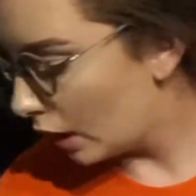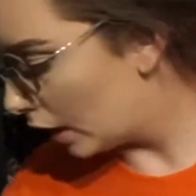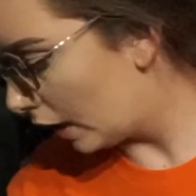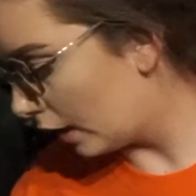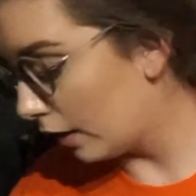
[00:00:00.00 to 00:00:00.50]

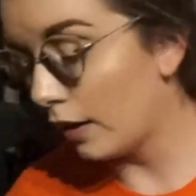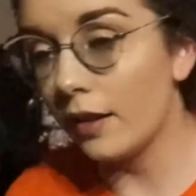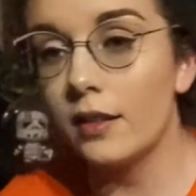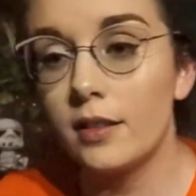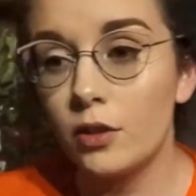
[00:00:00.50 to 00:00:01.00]
And
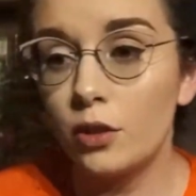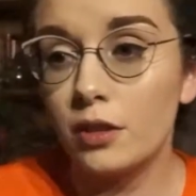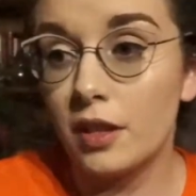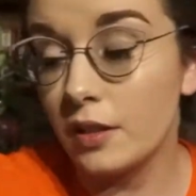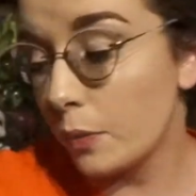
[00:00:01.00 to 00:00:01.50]
the
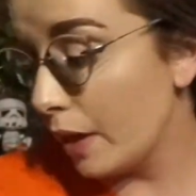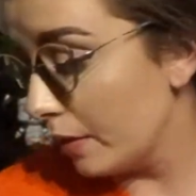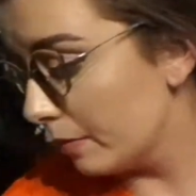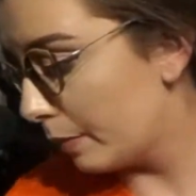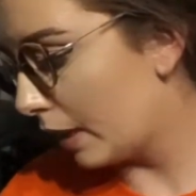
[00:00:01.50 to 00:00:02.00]
scissors as well,
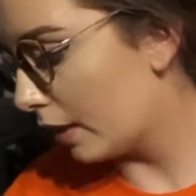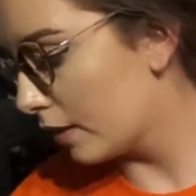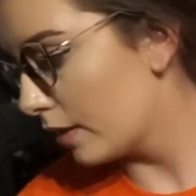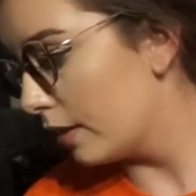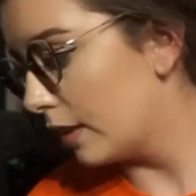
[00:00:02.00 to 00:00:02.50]
because
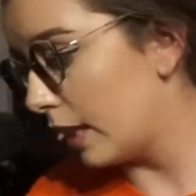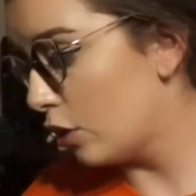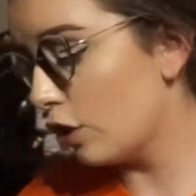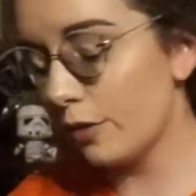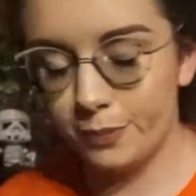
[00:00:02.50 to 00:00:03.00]

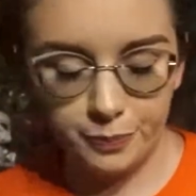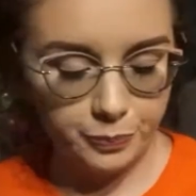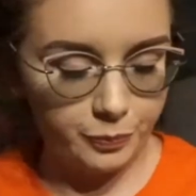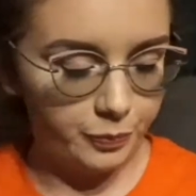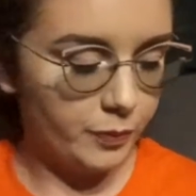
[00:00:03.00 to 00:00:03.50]
danger.
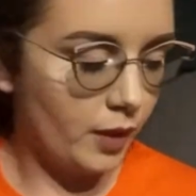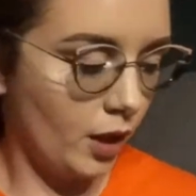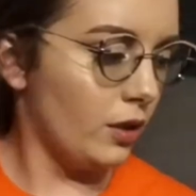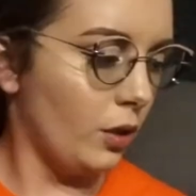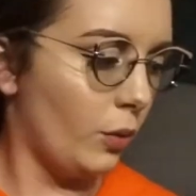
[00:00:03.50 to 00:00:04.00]

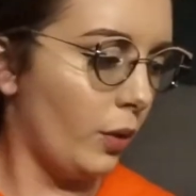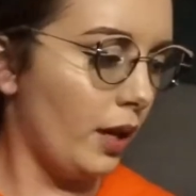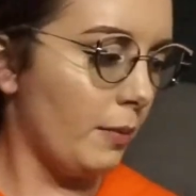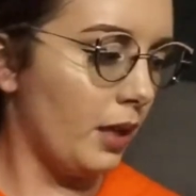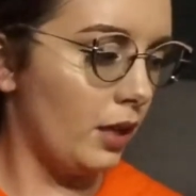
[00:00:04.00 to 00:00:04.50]
So what
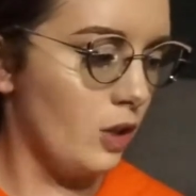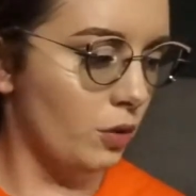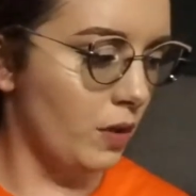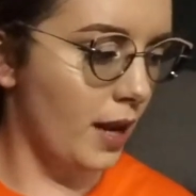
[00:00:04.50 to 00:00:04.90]
I'm gonna do